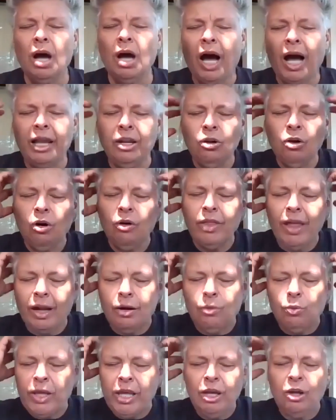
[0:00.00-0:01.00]
I know that
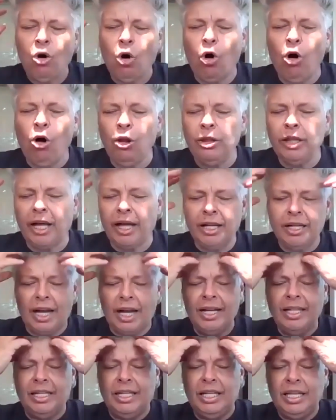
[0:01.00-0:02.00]
we hold that
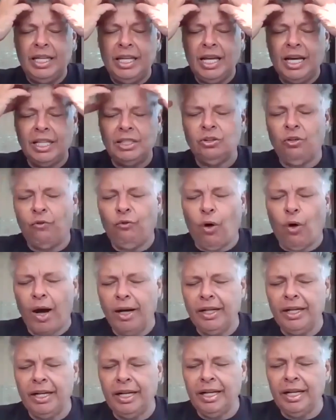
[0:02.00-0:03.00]
ideas of
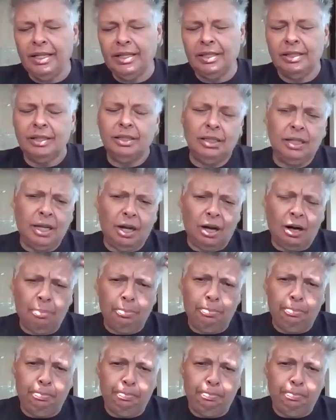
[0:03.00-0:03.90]
oneness in our